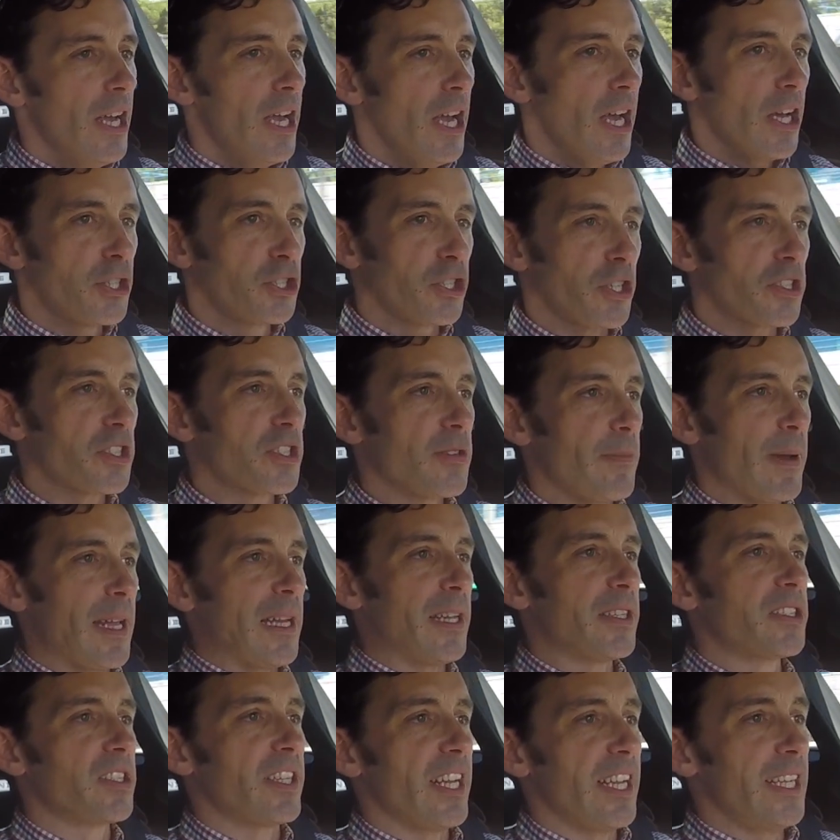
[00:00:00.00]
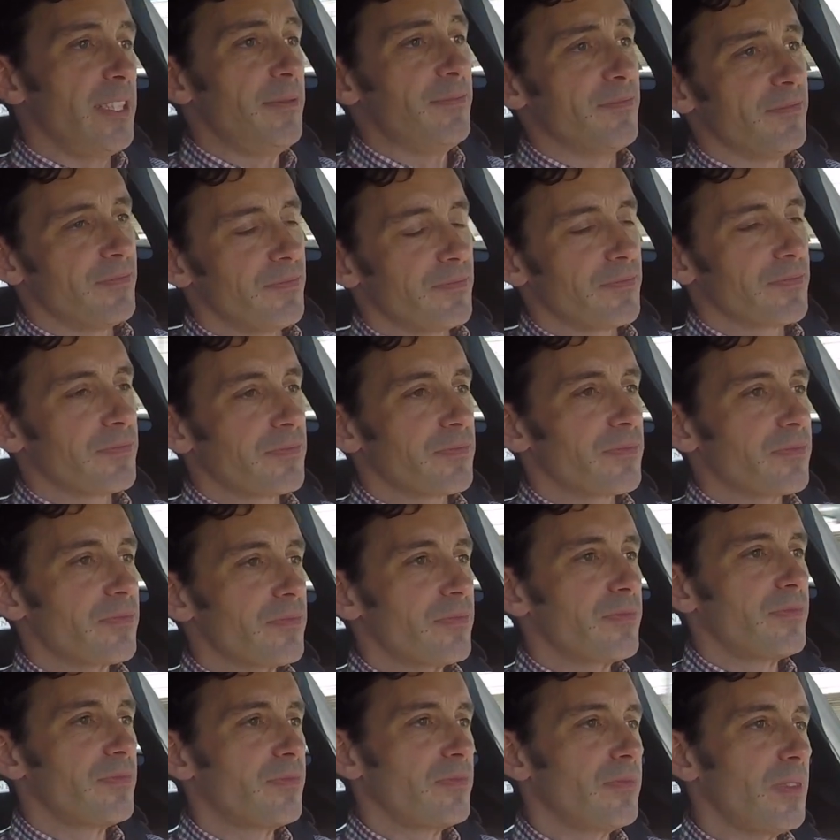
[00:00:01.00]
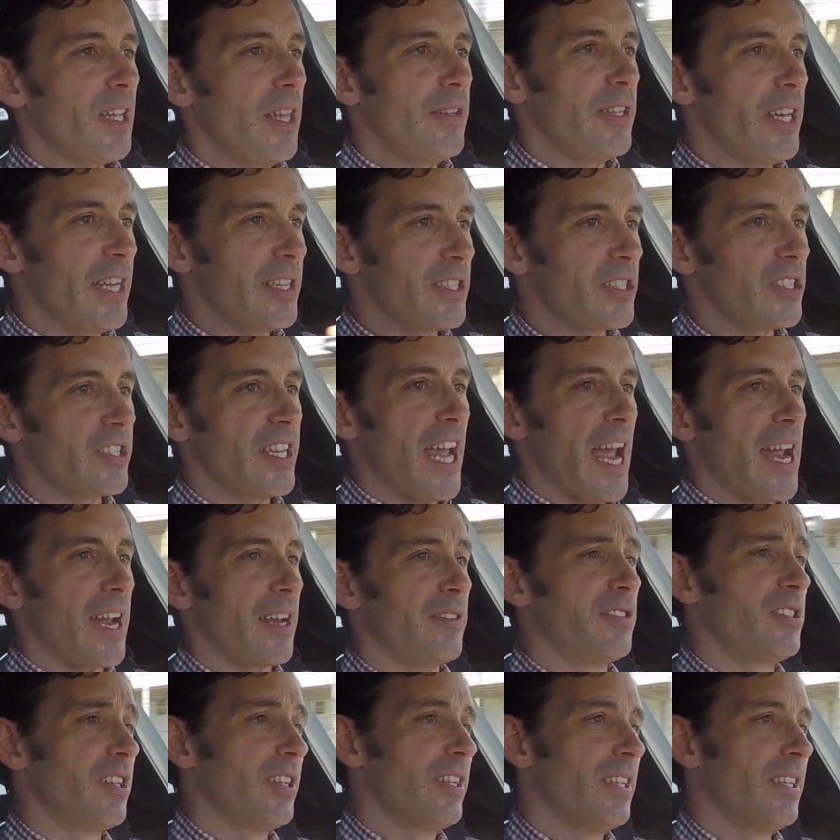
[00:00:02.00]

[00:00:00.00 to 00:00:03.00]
adjustability, instead